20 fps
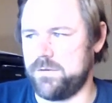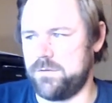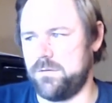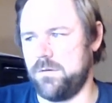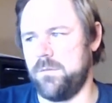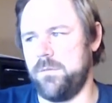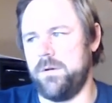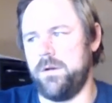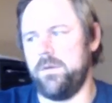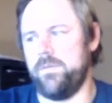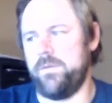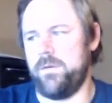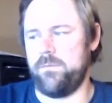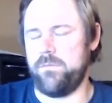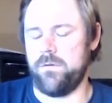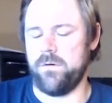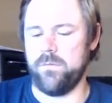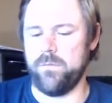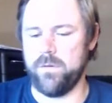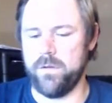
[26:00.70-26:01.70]
storm in
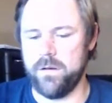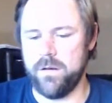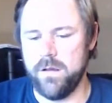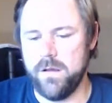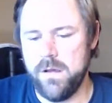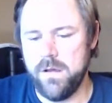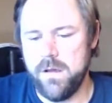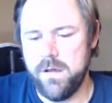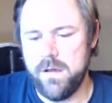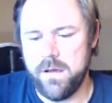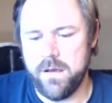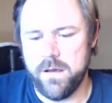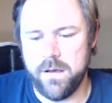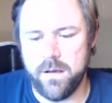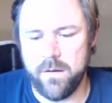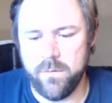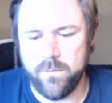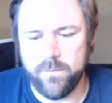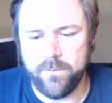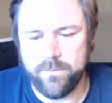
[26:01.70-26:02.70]
November, but
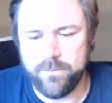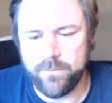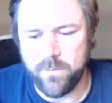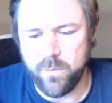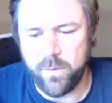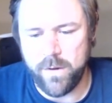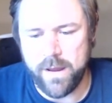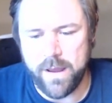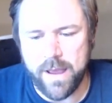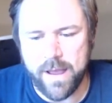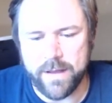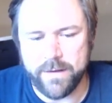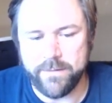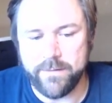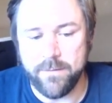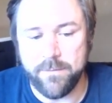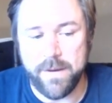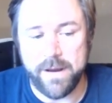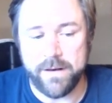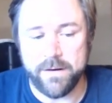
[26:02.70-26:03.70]
um, we had
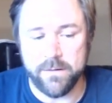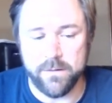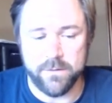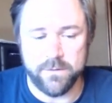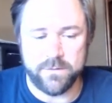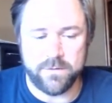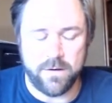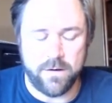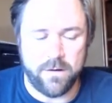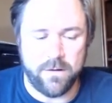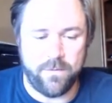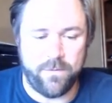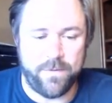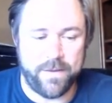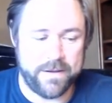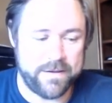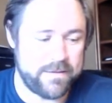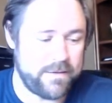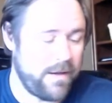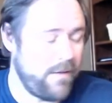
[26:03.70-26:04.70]
tomatoes on
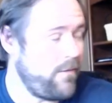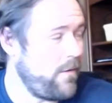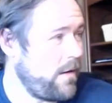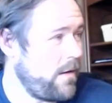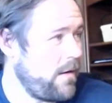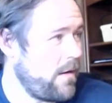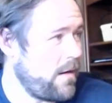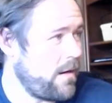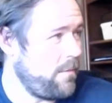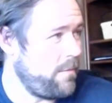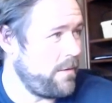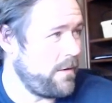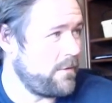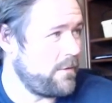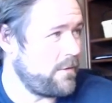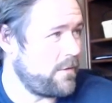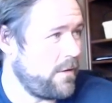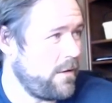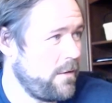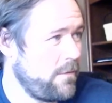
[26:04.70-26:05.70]
Thanksgiving a couple
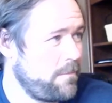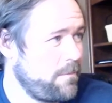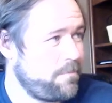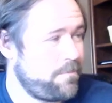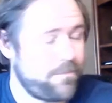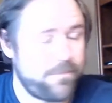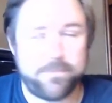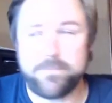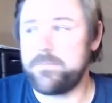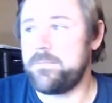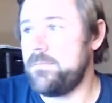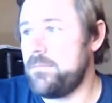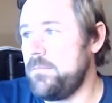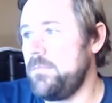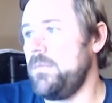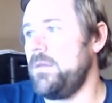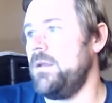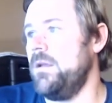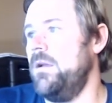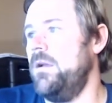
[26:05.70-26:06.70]
years ago.
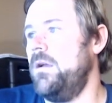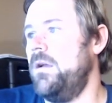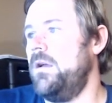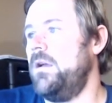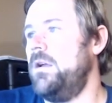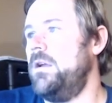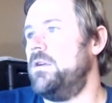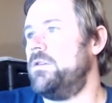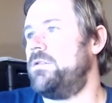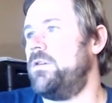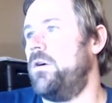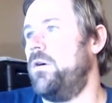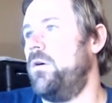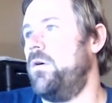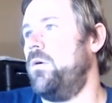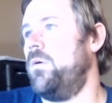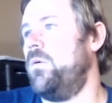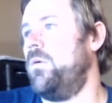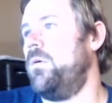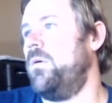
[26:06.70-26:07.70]

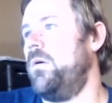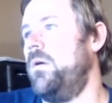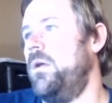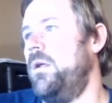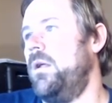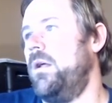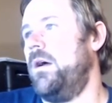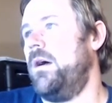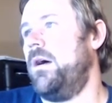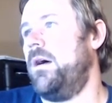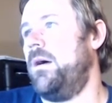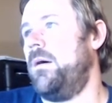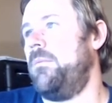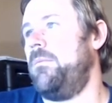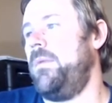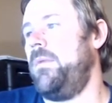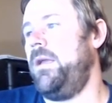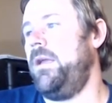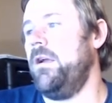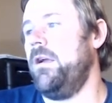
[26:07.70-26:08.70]
So
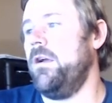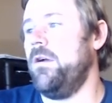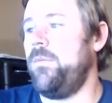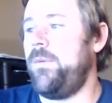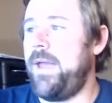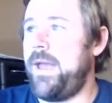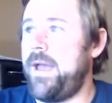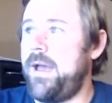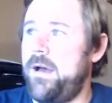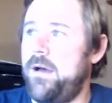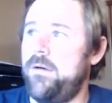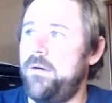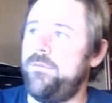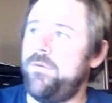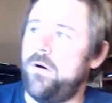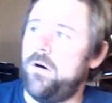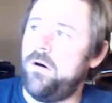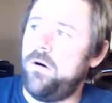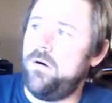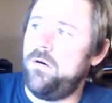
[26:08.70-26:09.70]
um, here we have
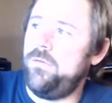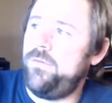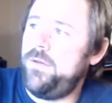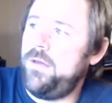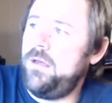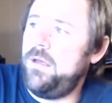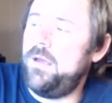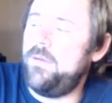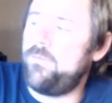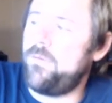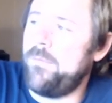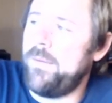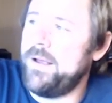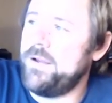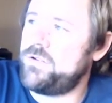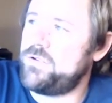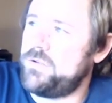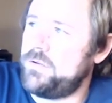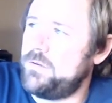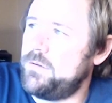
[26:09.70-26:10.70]
all the
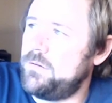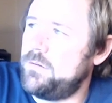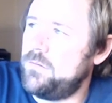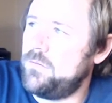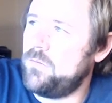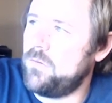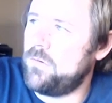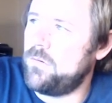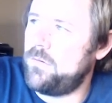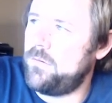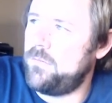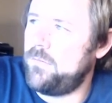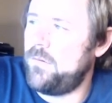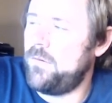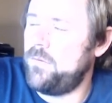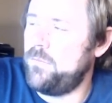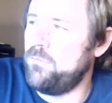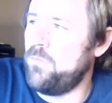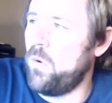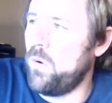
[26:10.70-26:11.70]
information or
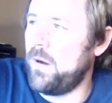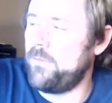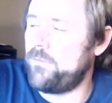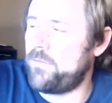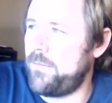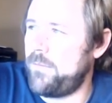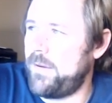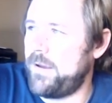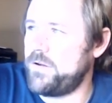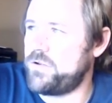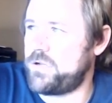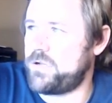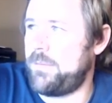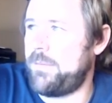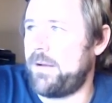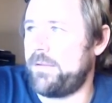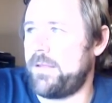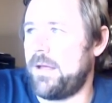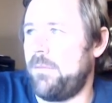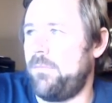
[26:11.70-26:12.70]
more information
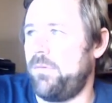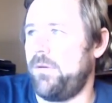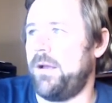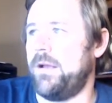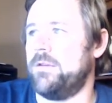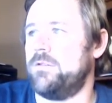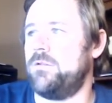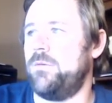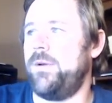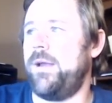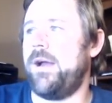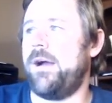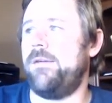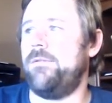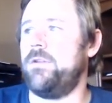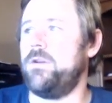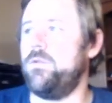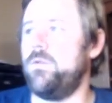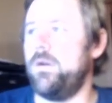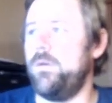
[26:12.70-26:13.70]
about that plant. So we have
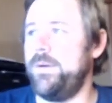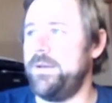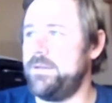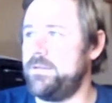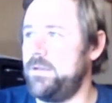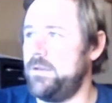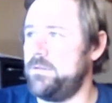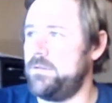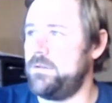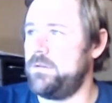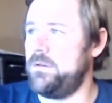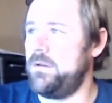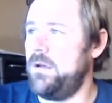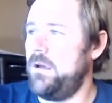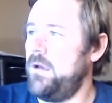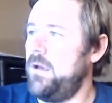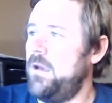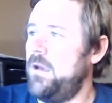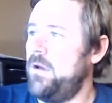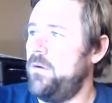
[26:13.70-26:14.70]
the growing season,
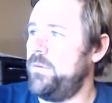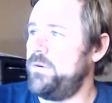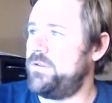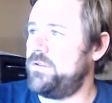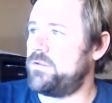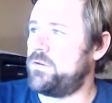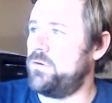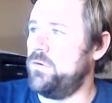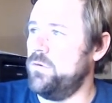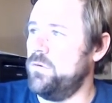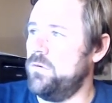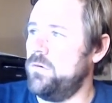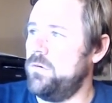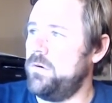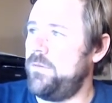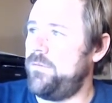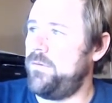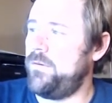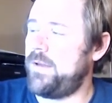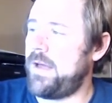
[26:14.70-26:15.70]
which is cool.
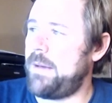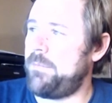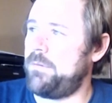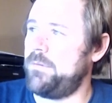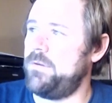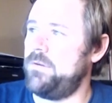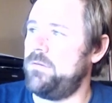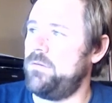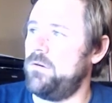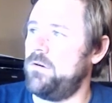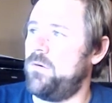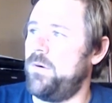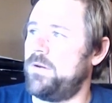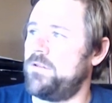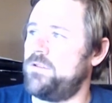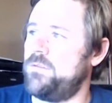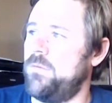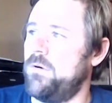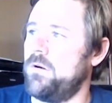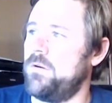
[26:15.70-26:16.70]
If you tap on this little
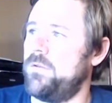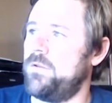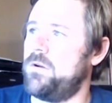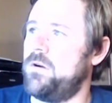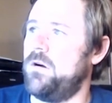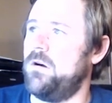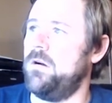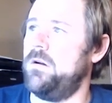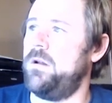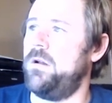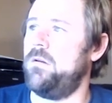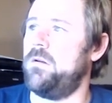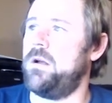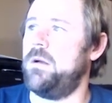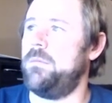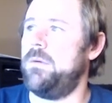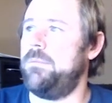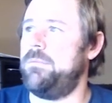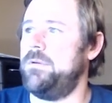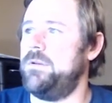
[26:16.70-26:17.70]
question mark on the card, it'll
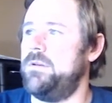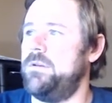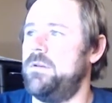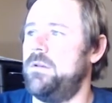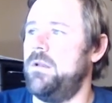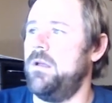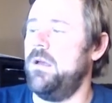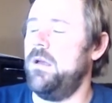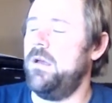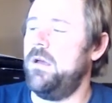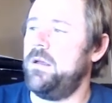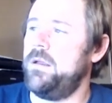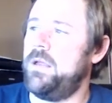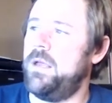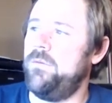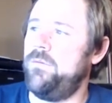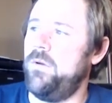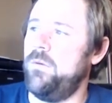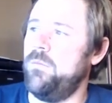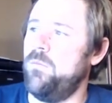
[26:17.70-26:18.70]
come up and
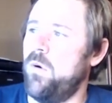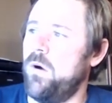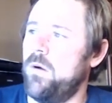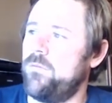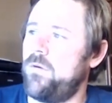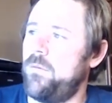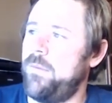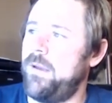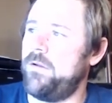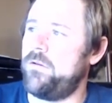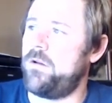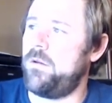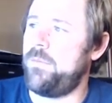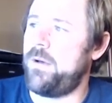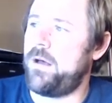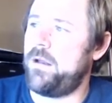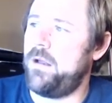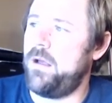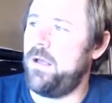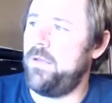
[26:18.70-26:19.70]
give you more information
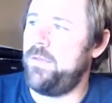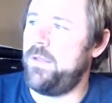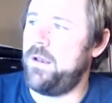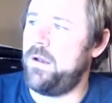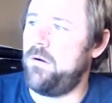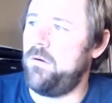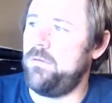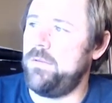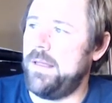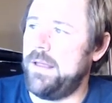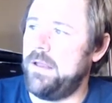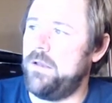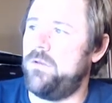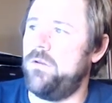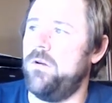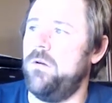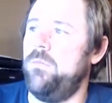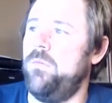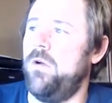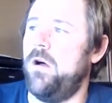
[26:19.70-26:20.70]
about it, and then it'll link
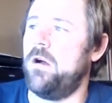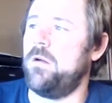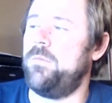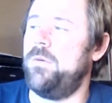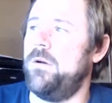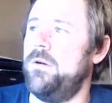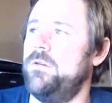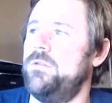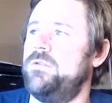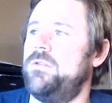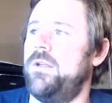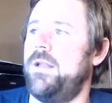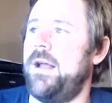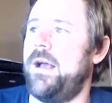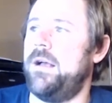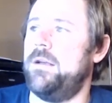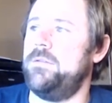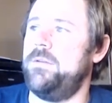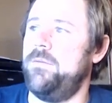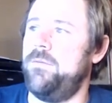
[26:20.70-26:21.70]
to a blog post that
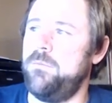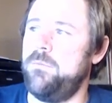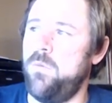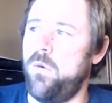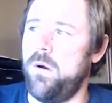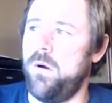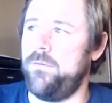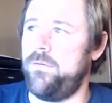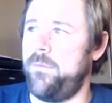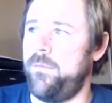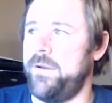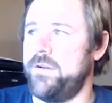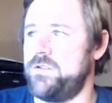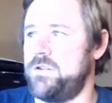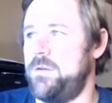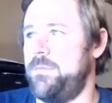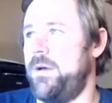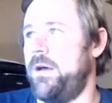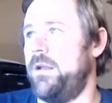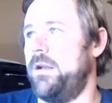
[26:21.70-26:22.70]
has even more
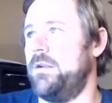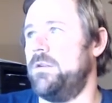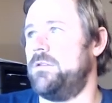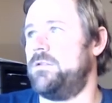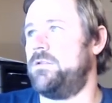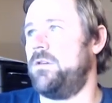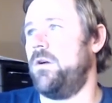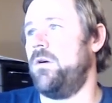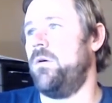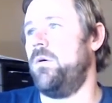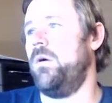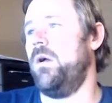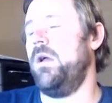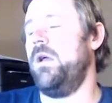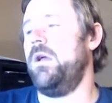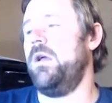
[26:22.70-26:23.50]
information about it. So